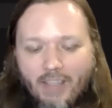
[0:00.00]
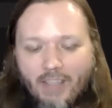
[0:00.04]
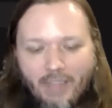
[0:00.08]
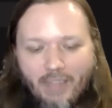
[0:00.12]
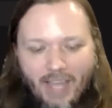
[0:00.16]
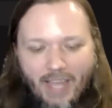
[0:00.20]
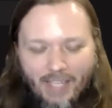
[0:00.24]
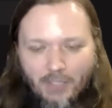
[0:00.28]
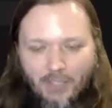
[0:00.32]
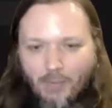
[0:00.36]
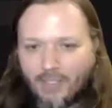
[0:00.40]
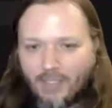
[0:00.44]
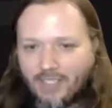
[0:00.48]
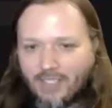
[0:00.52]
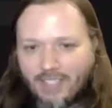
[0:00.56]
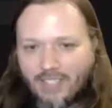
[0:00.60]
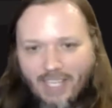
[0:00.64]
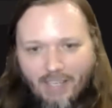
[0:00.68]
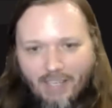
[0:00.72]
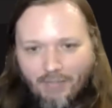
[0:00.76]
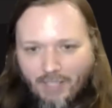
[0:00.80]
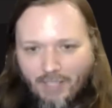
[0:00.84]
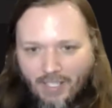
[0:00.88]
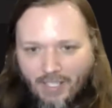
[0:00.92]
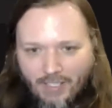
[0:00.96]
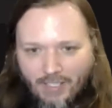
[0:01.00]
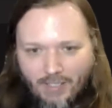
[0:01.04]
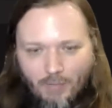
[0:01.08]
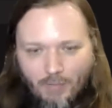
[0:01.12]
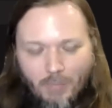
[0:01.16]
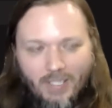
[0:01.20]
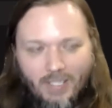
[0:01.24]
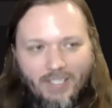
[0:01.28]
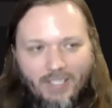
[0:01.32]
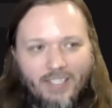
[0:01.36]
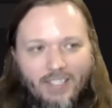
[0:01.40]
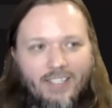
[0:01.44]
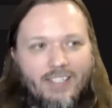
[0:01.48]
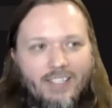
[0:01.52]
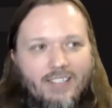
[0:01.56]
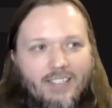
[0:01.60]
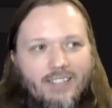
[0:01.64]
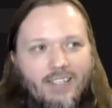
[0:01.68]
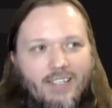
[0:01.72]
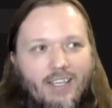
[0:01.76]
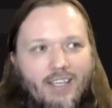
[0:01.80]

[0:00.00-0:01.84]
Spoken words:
that's what saved us, because